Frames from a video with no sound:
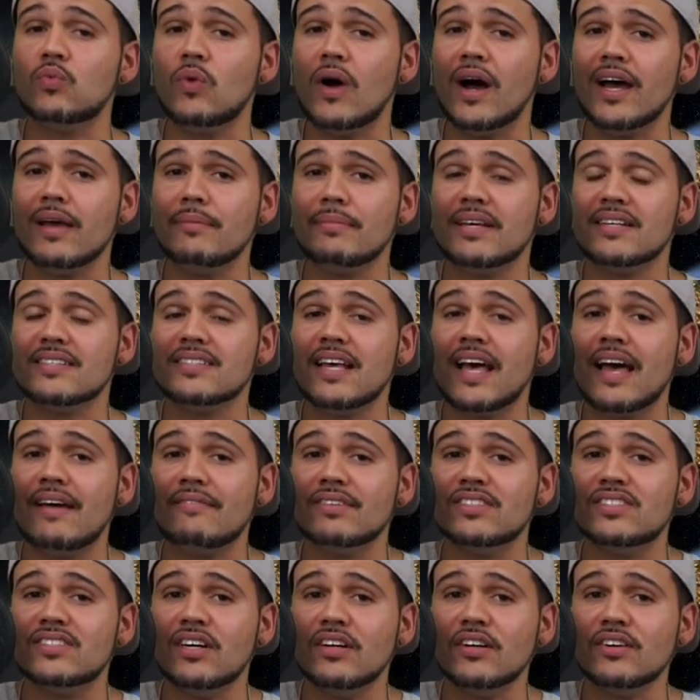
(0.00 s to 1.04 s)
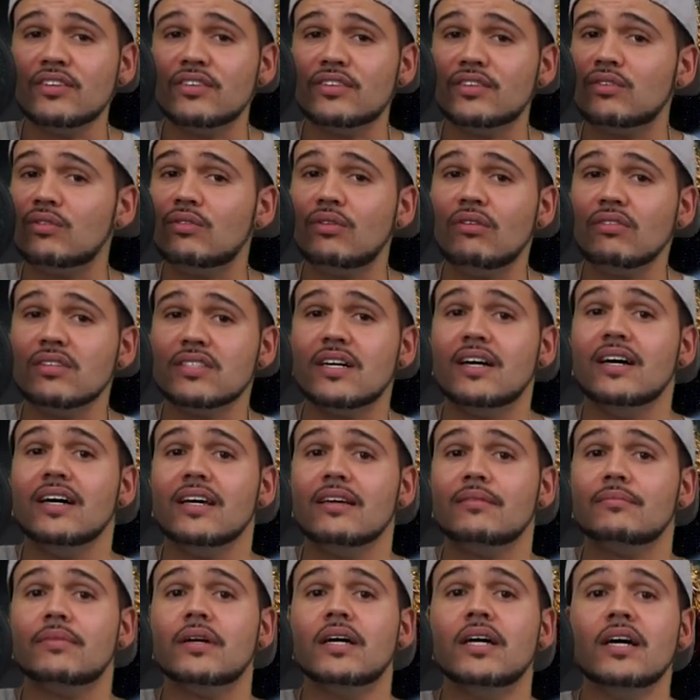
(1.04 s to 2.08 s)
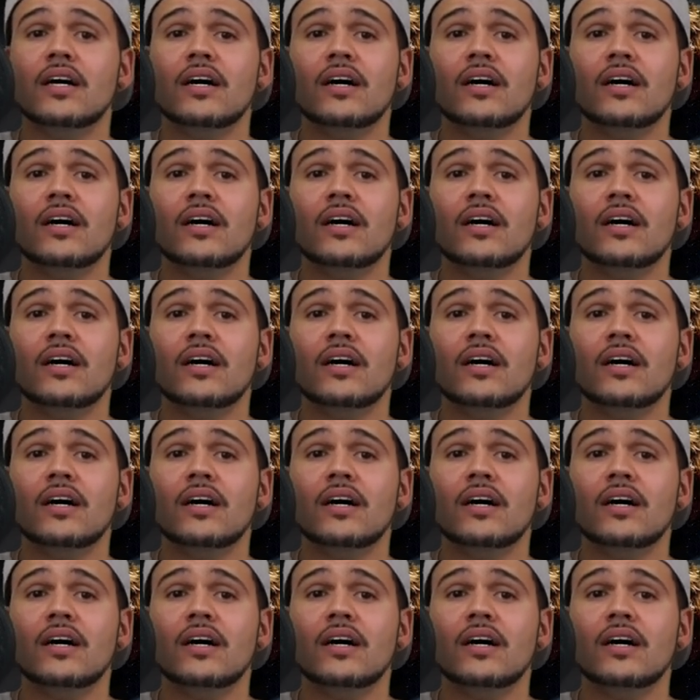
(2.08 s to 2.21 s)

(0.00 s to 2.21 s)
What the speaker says: Why? Because I haven't done her in a long time.